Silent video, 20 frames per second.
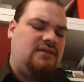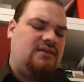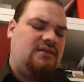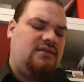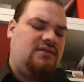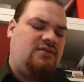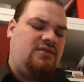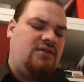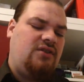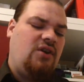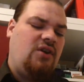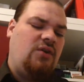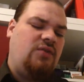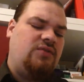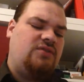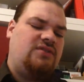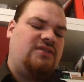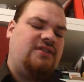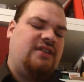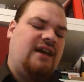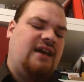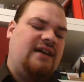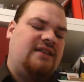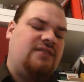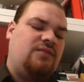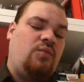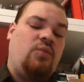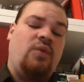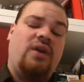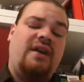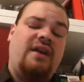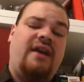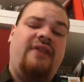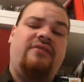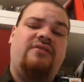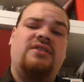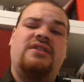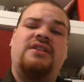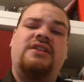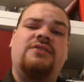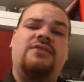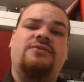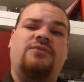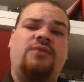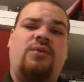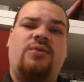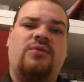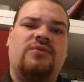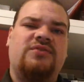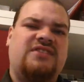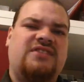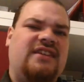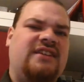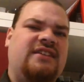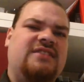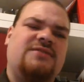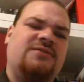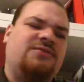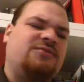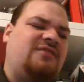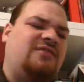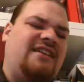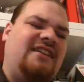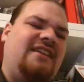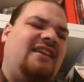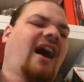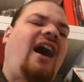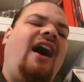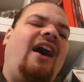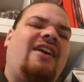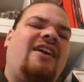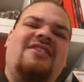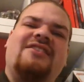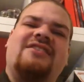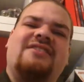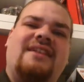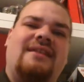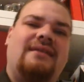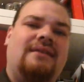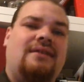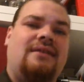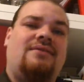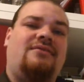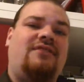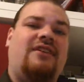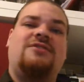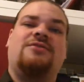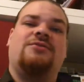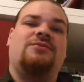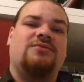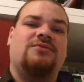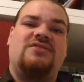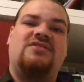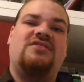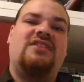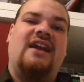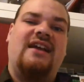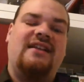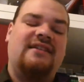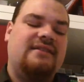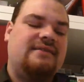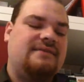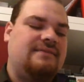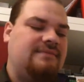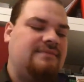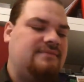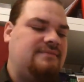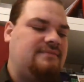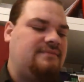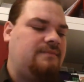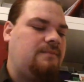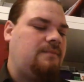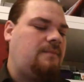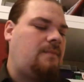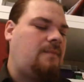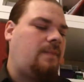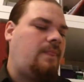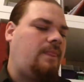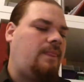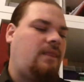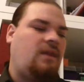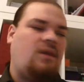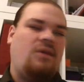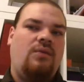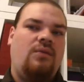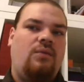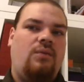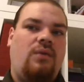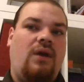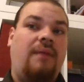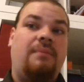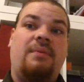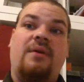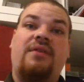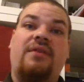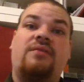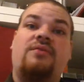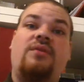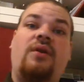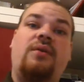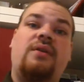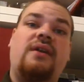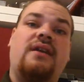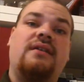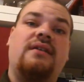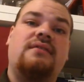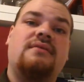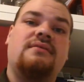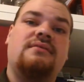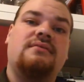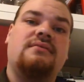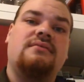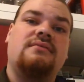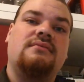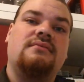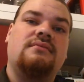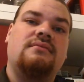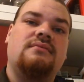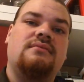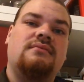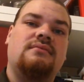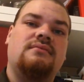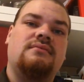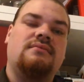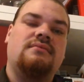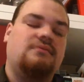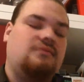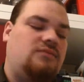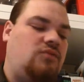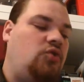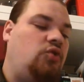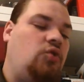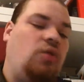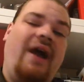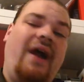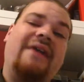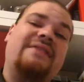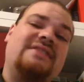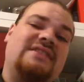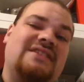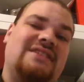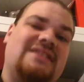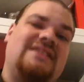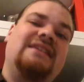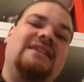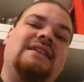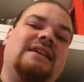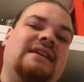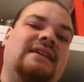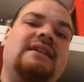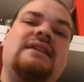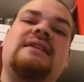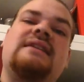denote that whatever he rolls, it is already higher than the threshold set. Why bother rolling? You have succeeded.